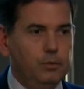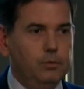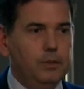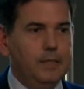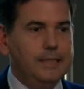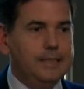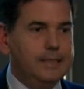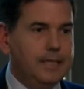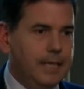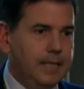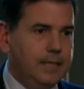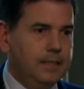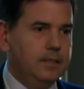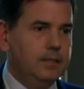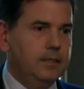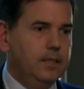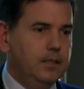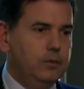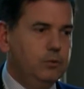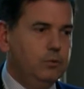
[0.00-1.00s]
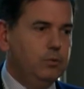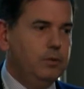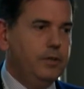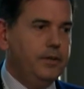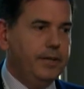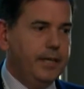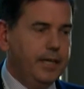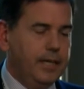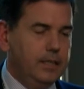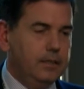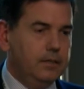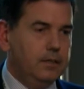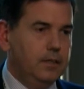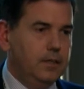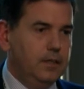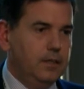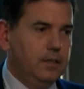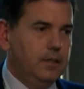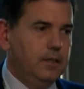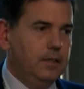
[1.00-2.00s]
design and to create
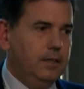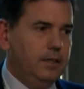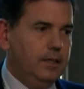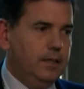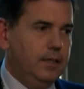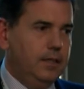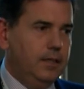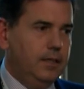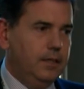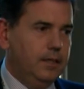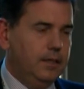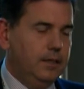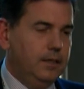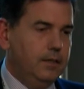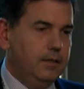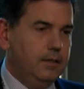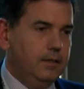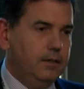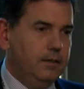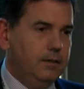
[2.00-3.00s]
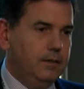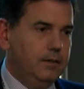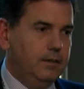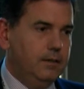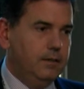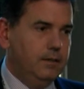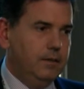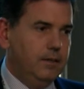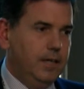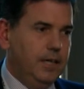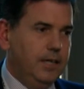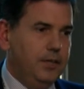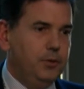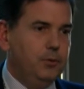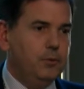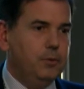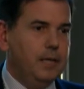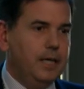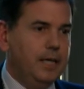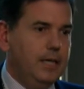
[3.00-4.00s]
a
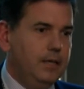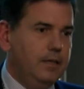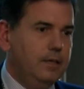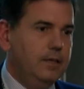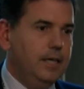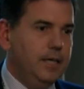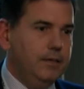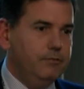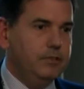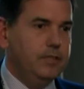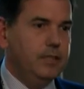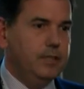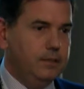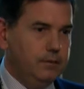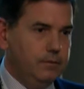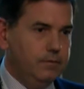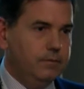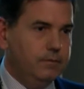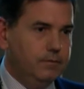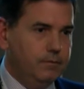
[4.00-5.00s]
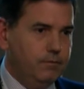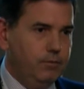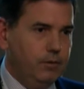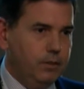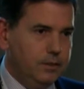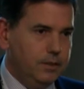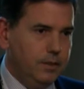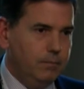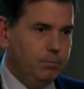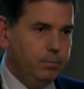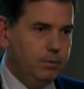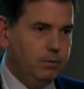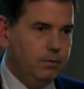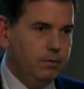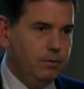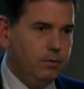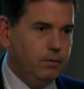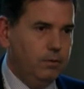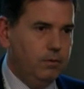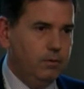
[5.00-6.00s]
UK EFSA, for example?
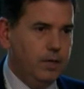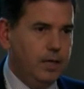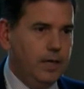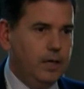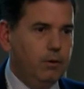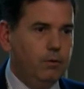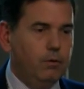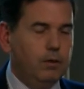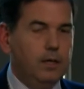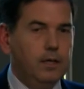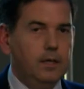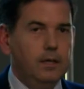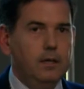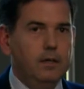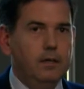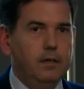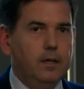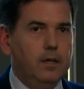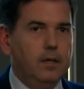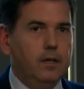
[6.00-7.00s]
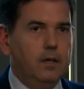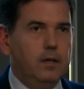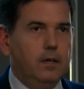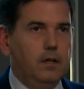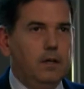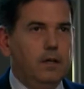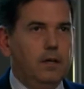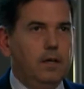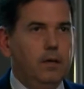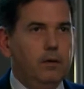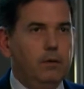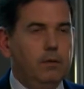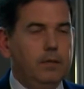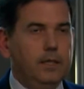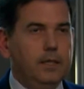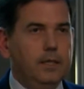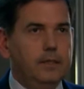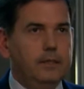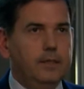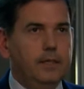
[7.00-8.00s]
Or how
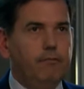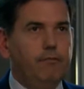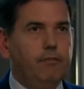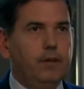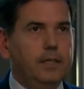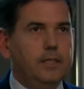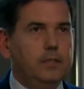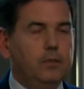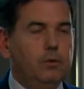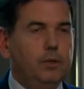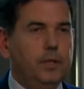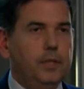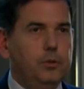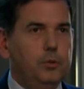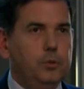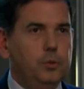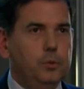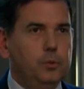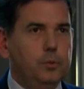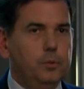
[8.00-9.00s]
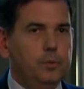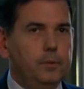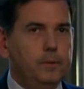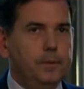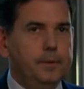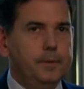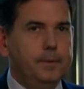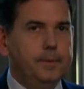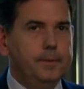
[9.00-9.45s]
the DEFRA is going to